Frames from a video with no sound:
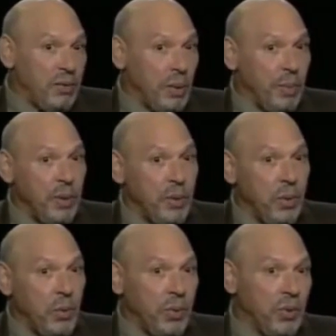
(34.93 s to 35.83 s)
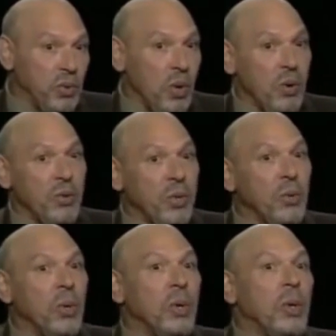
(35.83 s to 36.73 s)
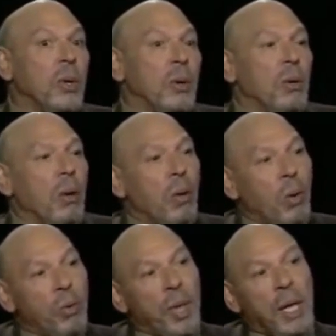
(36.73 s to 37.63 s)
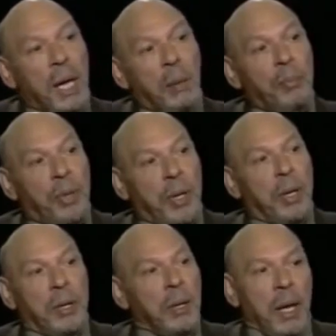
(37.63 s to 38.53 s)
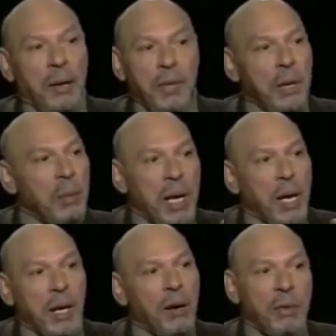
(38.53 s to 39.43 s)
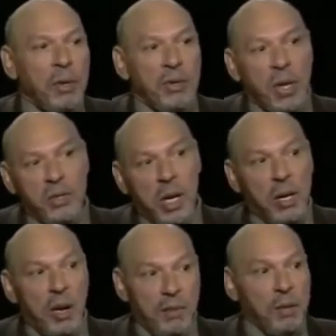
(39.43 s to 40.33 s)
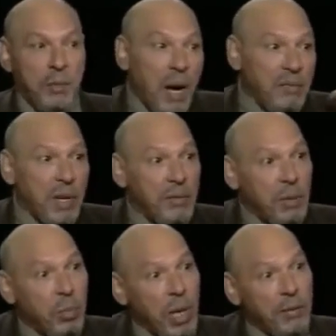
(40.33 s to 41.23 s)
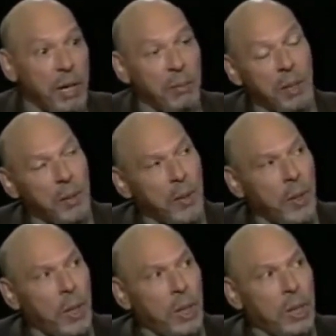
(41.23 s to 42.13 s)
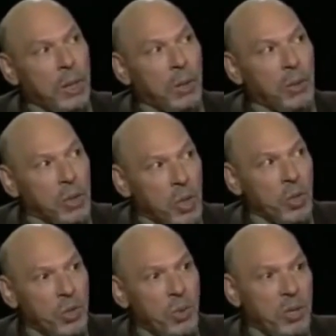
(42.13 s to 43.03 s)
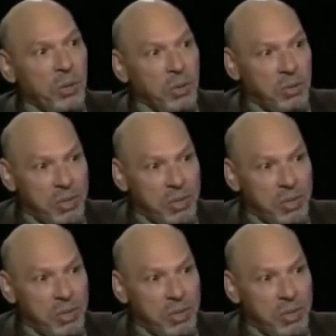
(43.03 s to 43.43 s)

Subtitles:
it has something to do with as long as you hold that up there. And I take my hat off when you say Chekhov. He's my favorite playwright, but as long as we